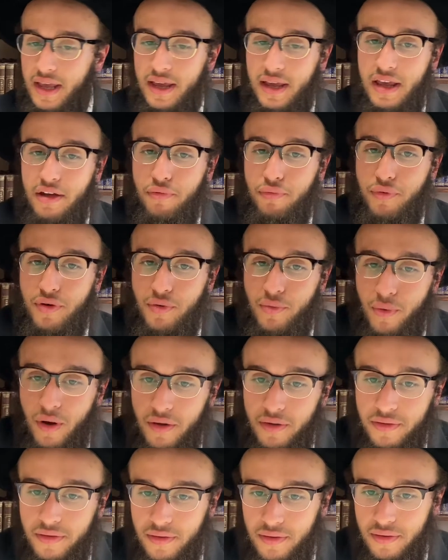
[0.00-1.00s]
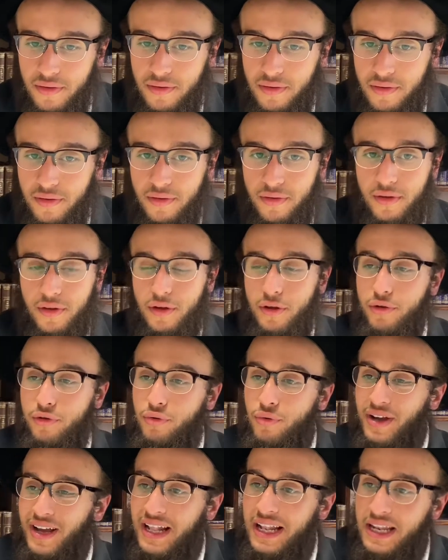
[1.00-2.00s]
If we want to
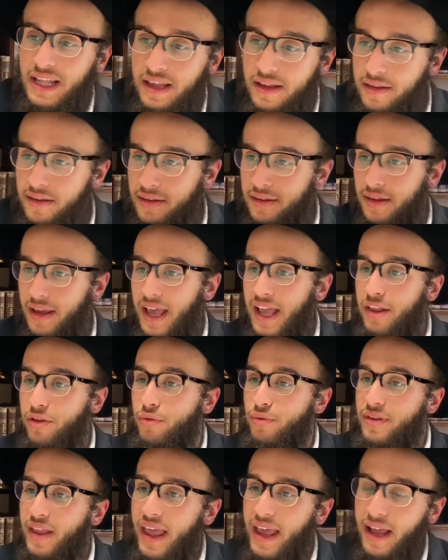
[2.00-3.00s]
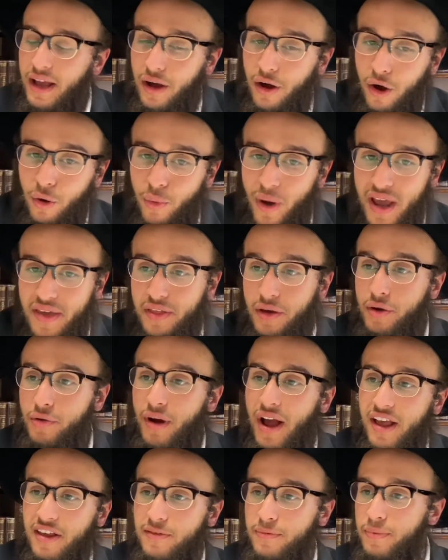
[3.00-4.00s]
clean and to take away the
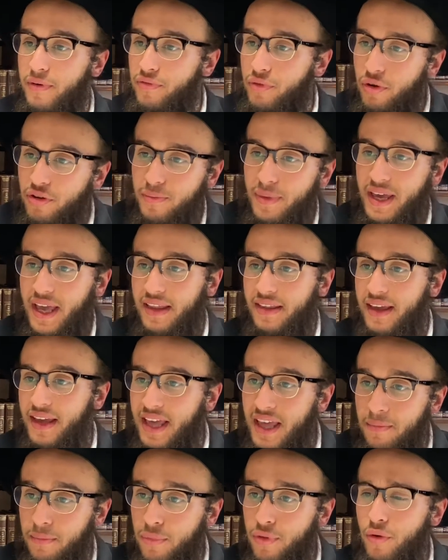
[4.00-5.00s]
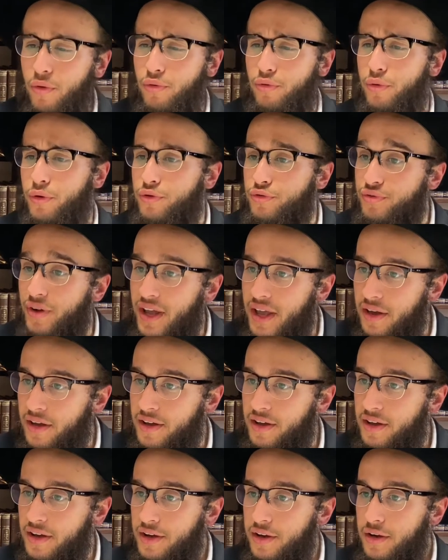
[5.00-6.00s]
grasp of those Mekatargim, those who are trying
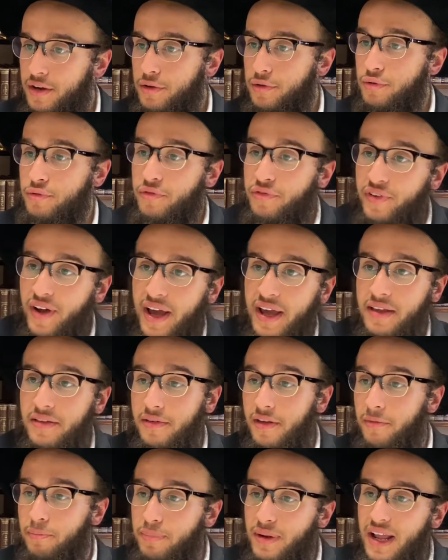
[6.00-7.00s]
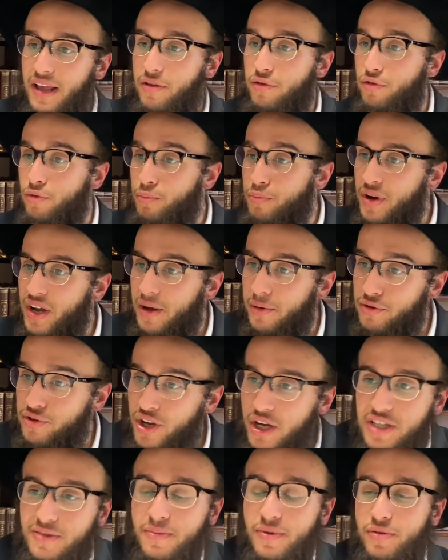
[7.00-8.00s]
to find a place to bring out
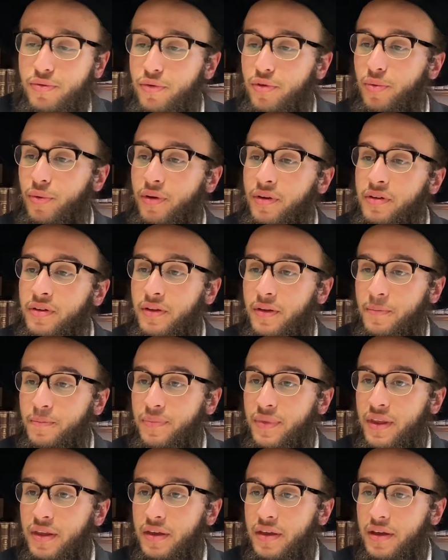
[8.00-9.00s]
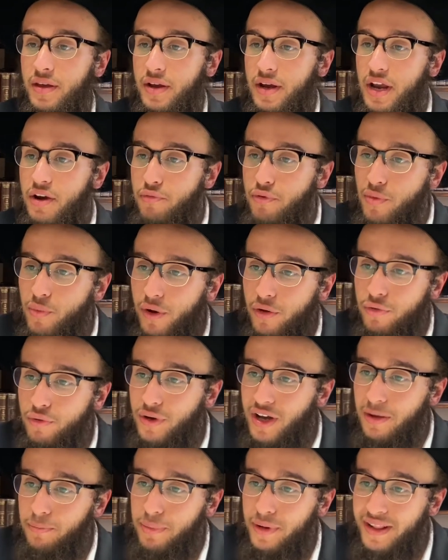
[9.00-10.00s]
judgment to the world, if we want to
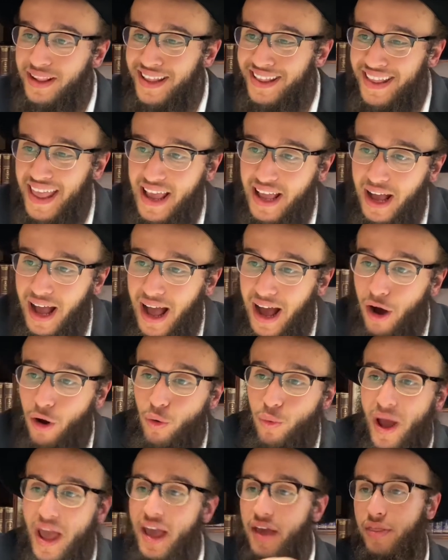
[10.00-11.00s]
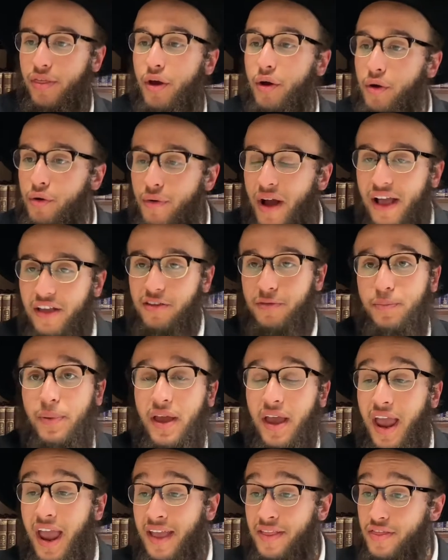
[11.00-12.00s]
completely take away their grasp
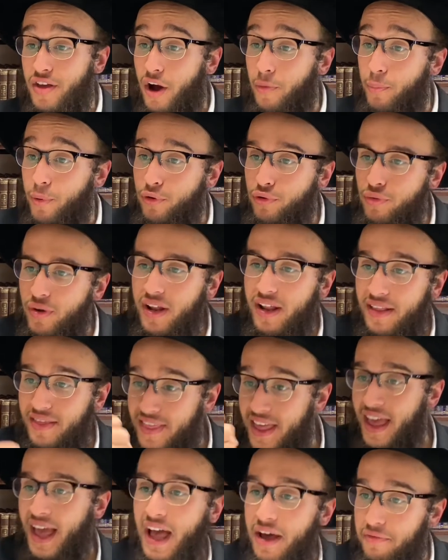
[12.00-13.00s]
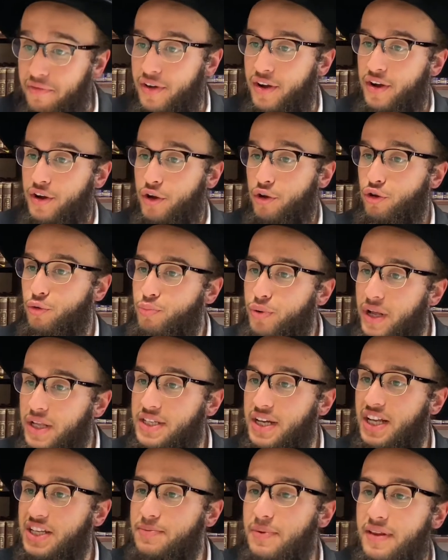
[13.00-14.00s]
and the opportunity that they have to bring
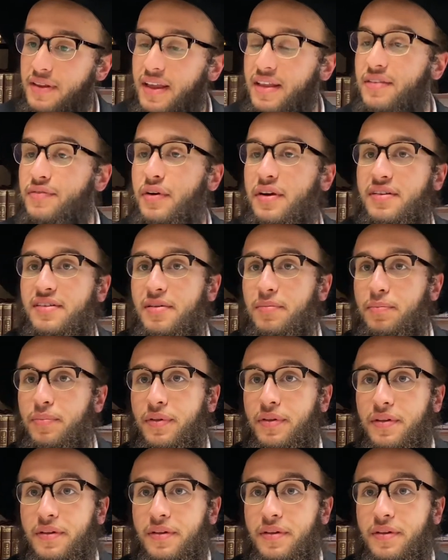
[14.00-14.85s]
judgment, it's very simple.